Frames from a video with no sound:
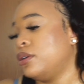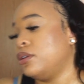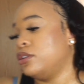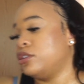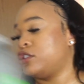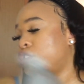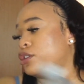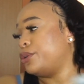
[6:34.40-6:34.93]

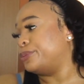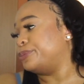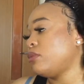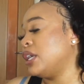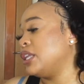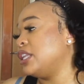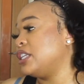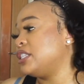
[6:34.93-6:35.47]
so
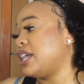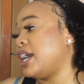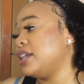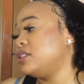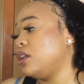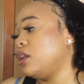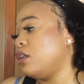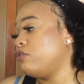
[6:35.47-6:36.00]
the
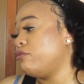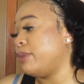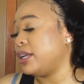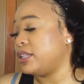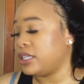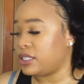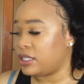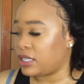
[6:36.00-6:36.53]
title of my
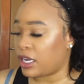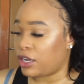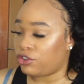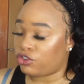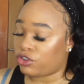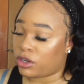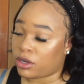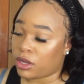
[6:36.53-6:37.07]
dissertation